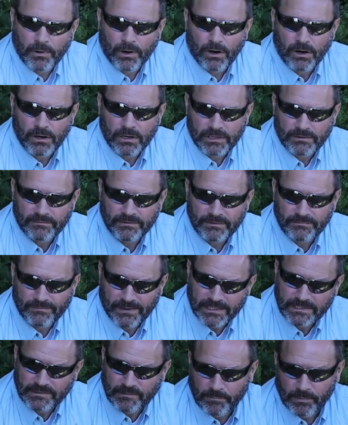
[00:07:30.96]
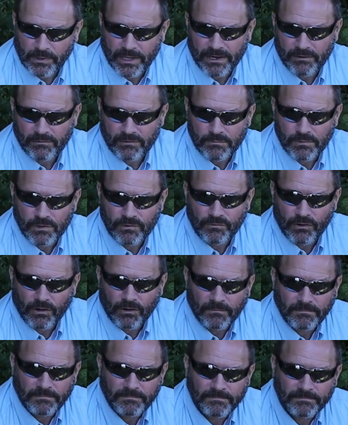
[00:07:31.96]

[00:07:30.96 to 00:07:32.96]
part of invasive plant removal.